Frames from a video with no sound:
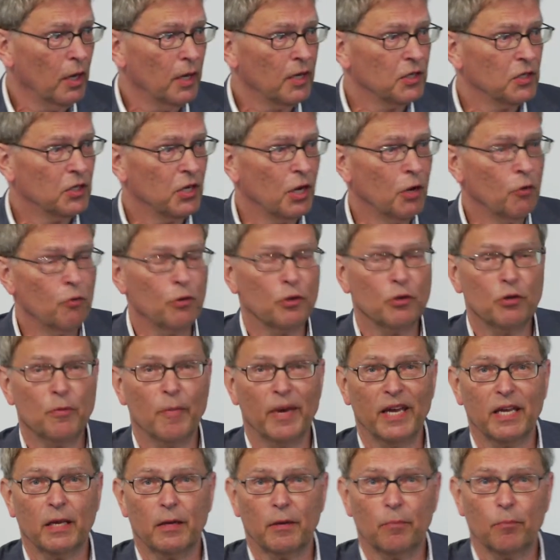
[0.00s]
So you
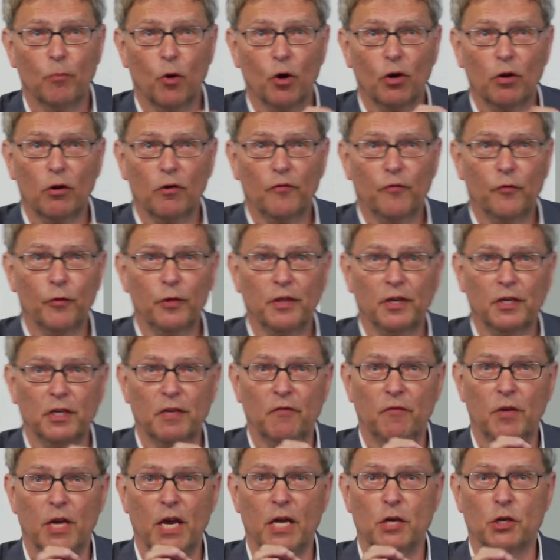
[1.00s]
make a model for the
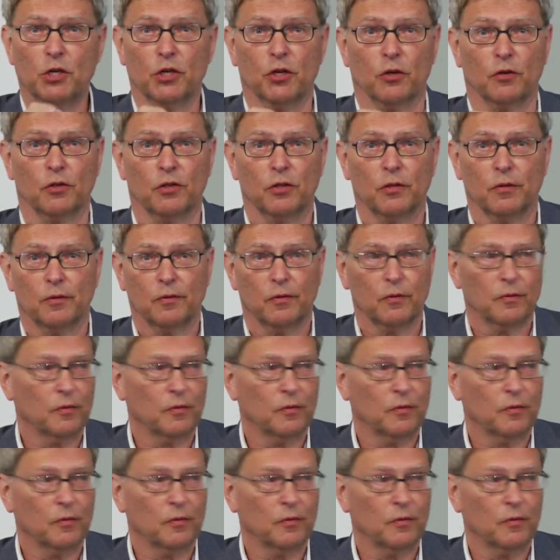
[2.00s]
deviations.